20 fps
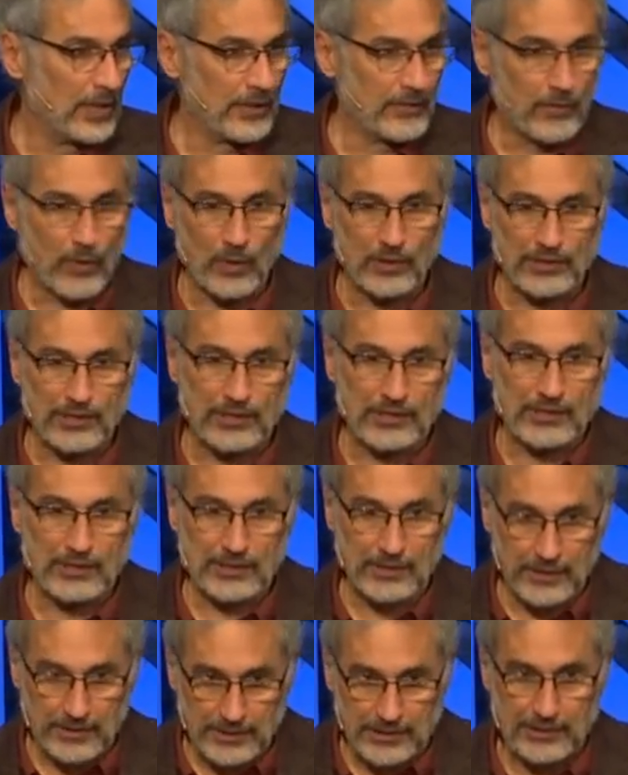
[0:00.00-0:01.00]
And of course, this
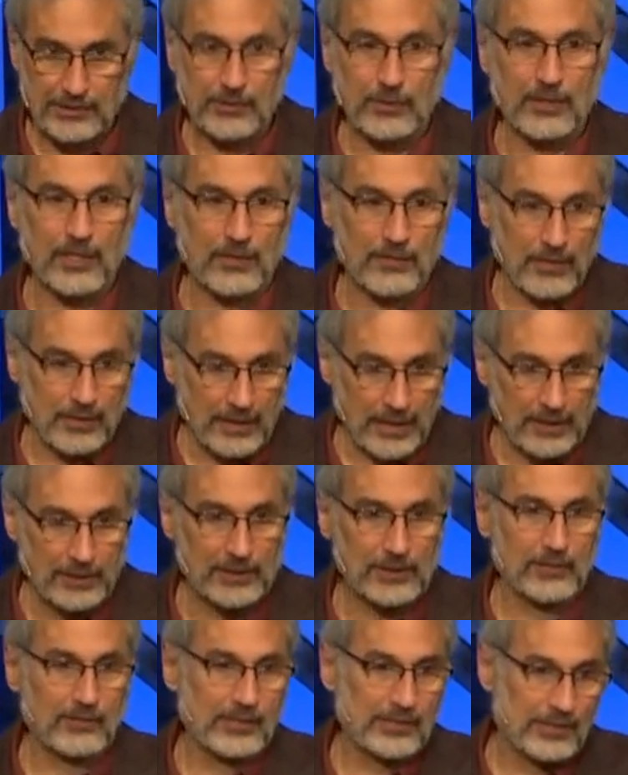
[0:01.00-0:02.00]
is the story of the
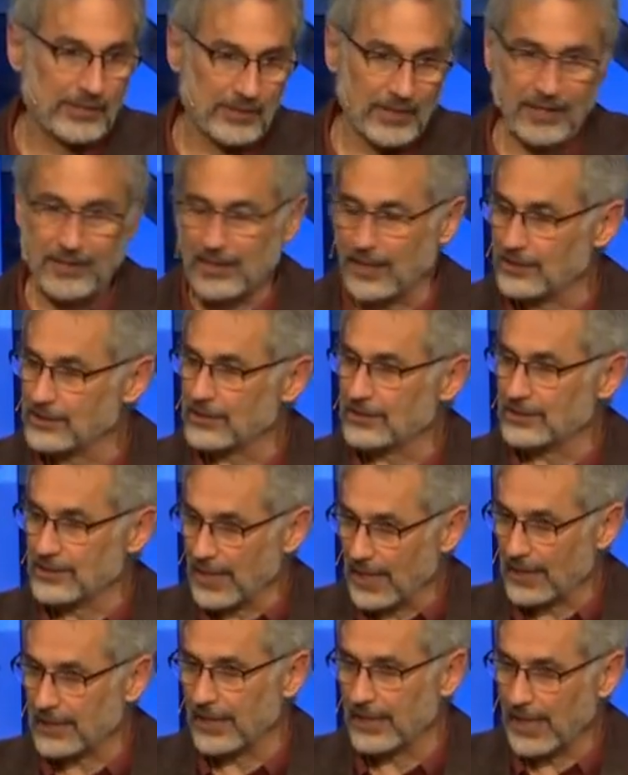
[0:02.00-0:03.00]
nation of Israel that does
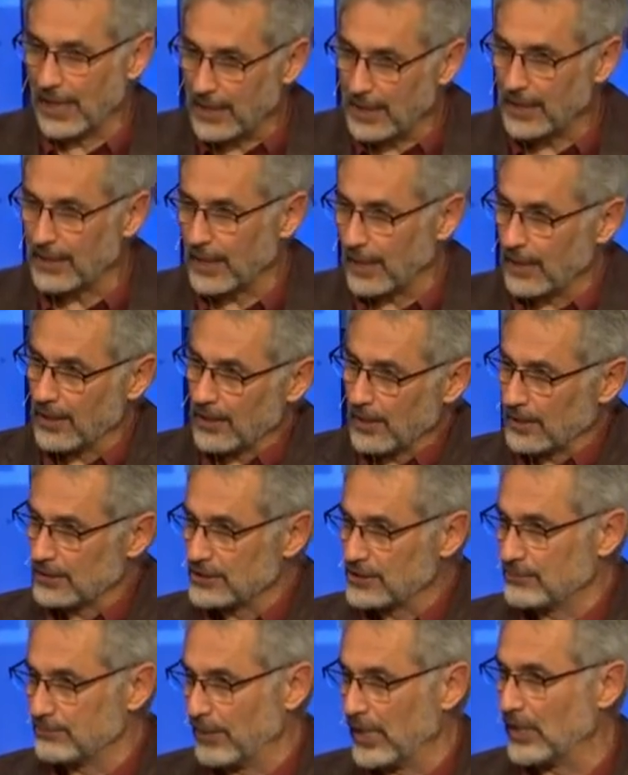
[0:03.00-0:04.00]
exactly that. And they are
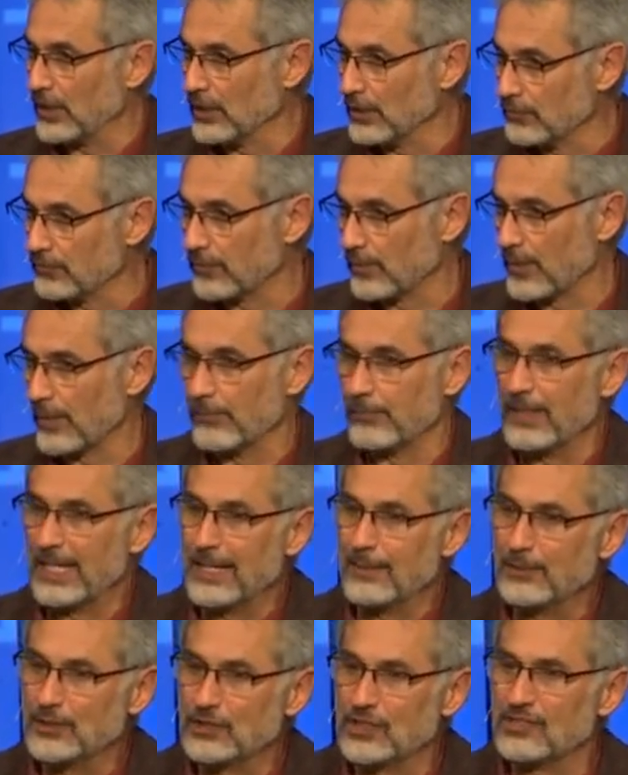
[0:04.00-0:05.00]
expelled from the
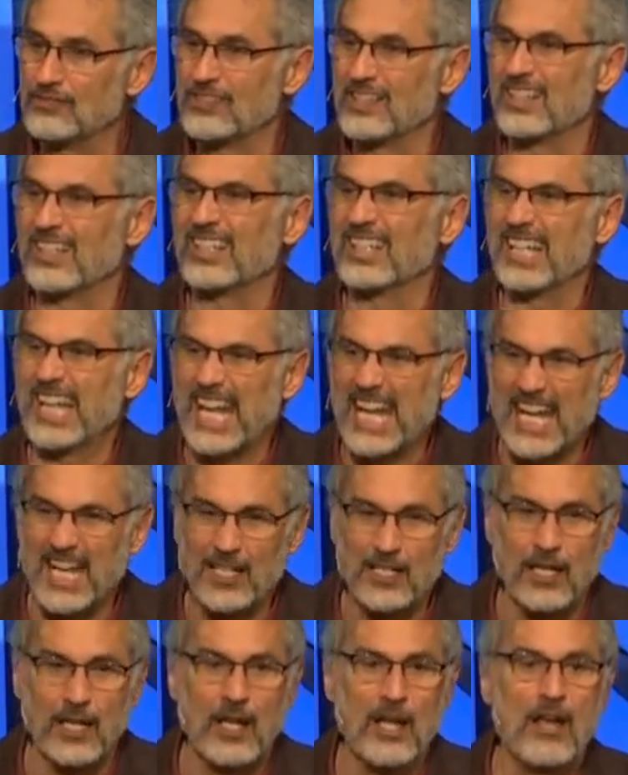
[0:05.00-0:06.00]
images, the
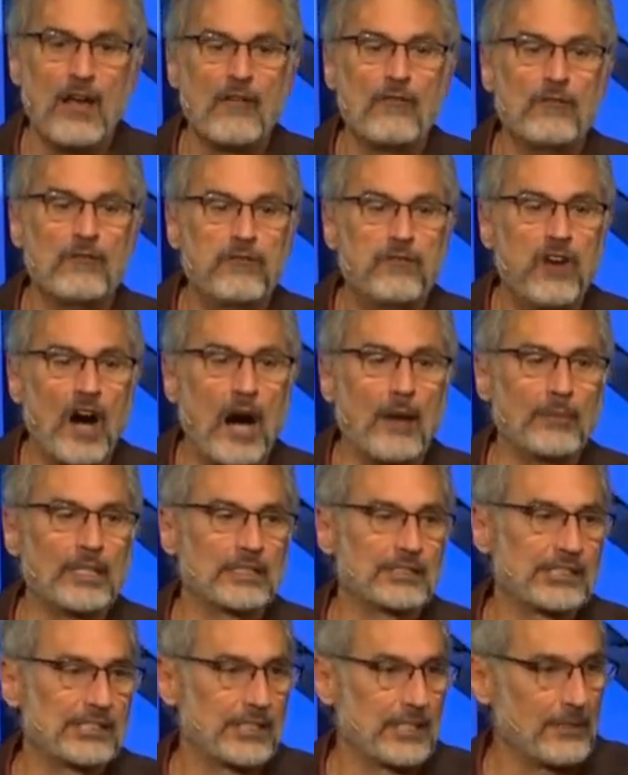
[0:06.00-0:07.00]
land
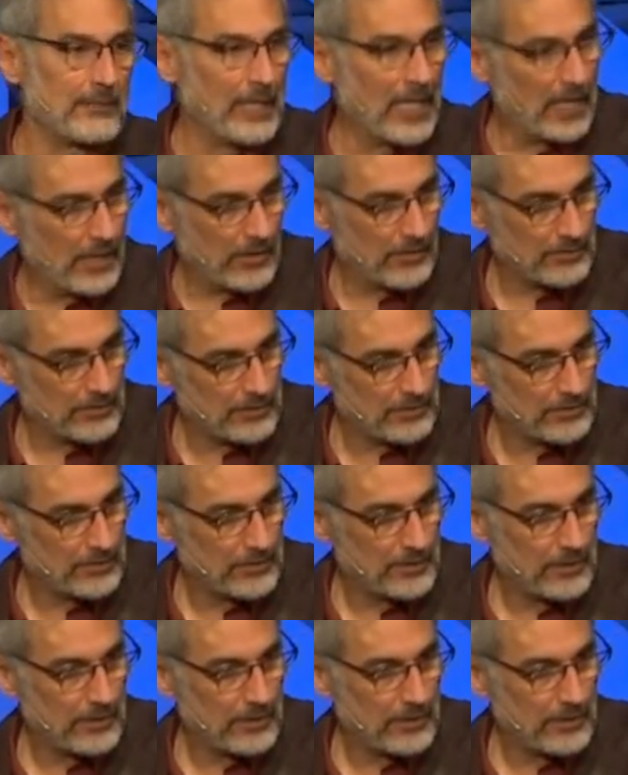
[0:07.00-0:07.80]
vomits them out